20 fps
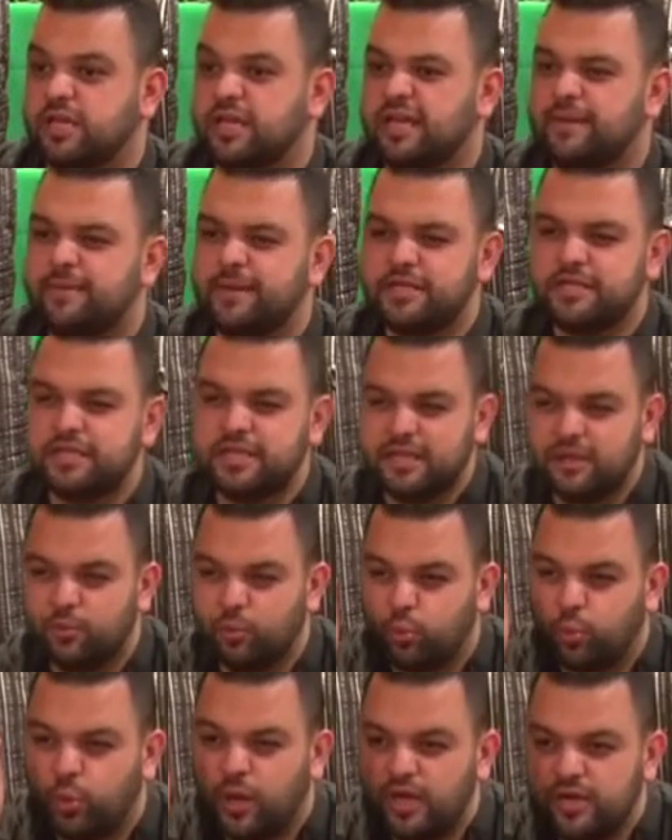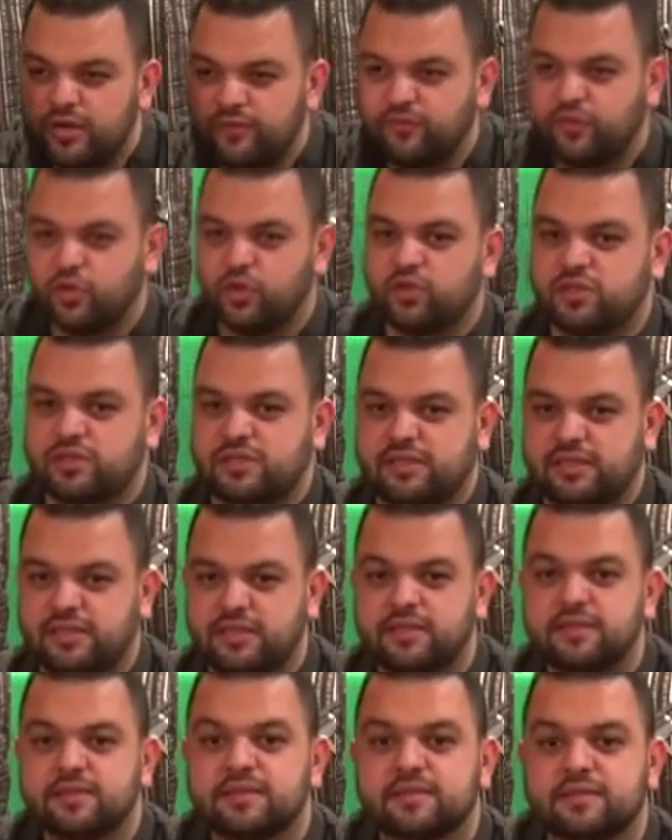Imagine one of those
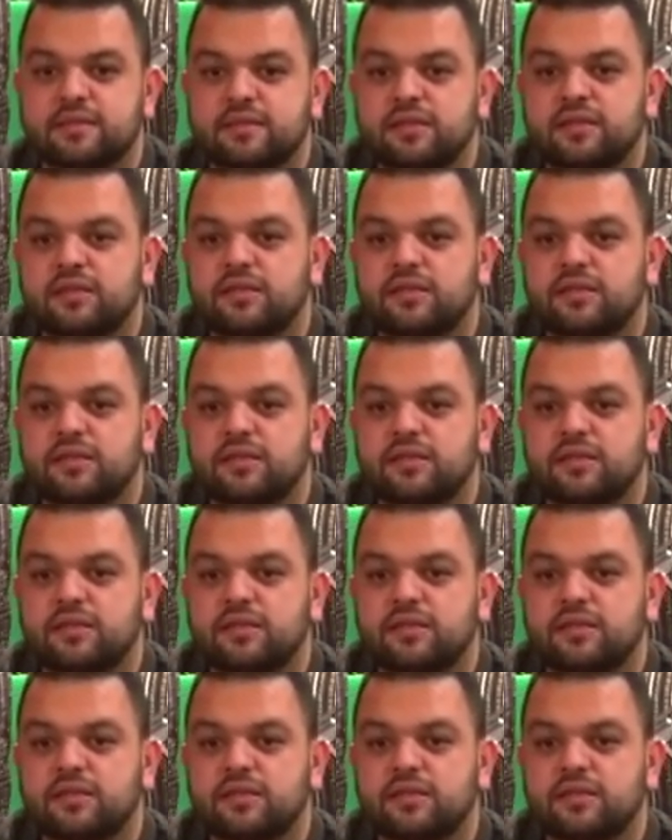things